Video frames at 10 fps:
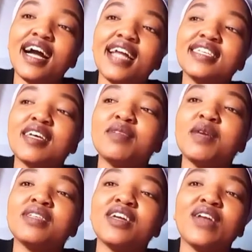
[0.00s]
I think
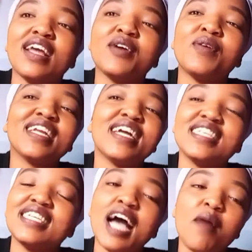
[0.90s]
sometimes, Nicole, like, why does
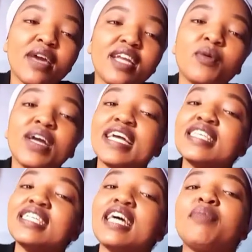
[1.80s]
it happen?
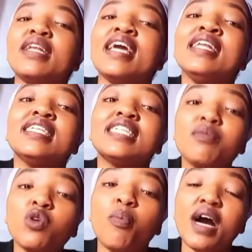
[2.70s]

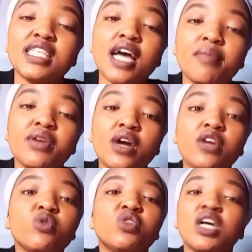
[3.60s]
Anytime you pass a mirror,
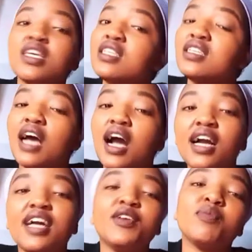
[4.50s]
you just tug.
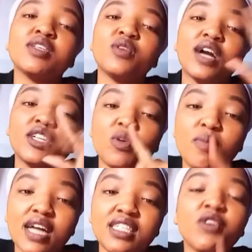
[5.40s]
You must look at your
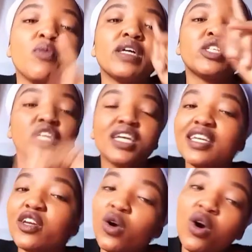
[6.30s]
butt. You must shake
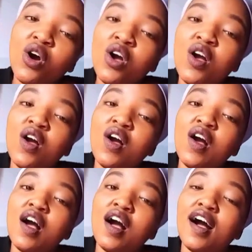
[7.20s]
kidogo.
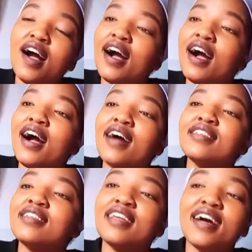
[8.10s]
I
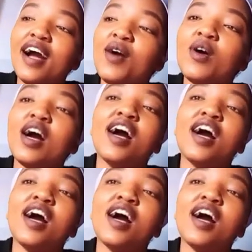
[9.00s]
think, how?